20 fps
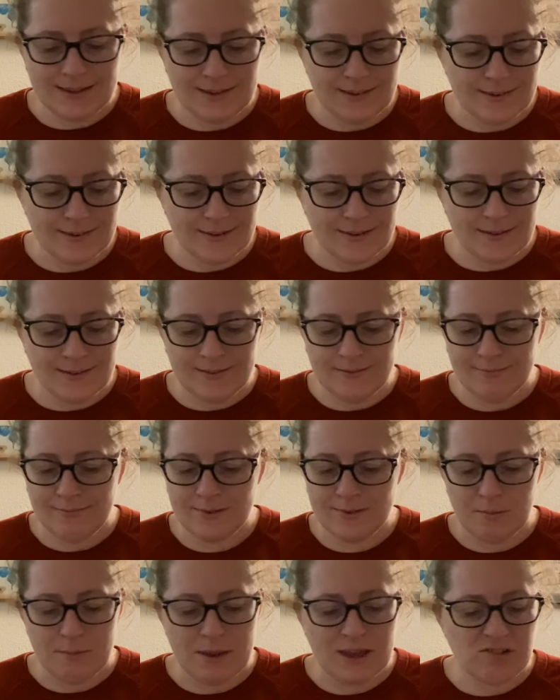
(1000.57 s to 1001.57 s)
did
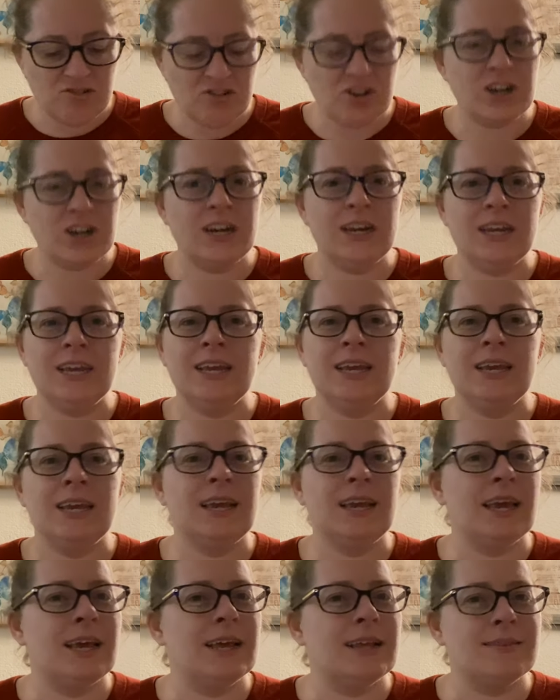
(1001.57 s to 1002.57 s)
some
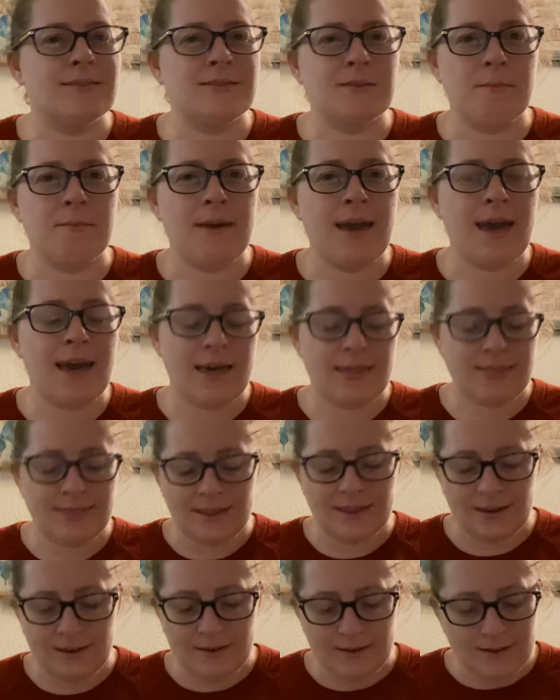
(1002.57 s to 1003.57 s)
measuring and some math,
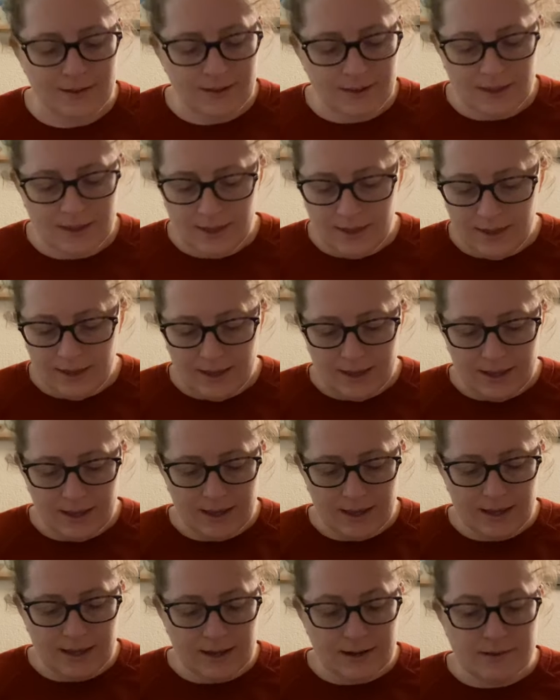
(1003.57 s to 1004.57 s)
and
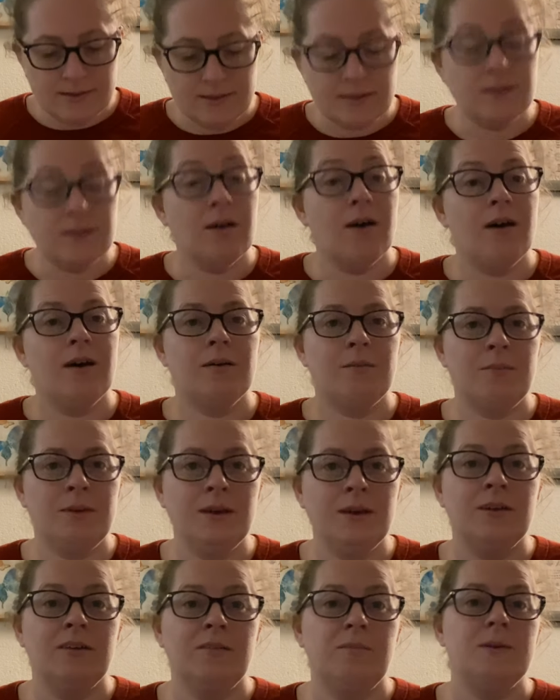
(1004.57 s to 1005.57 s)
it is not big
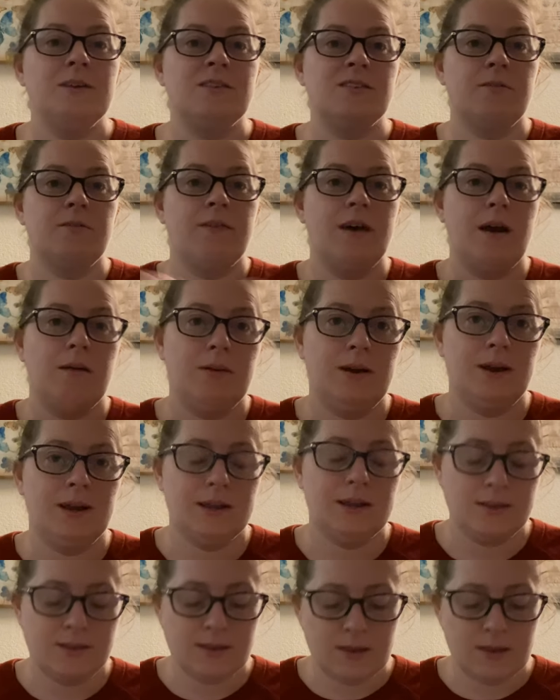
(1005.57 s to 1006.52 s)
enough piece of fabric.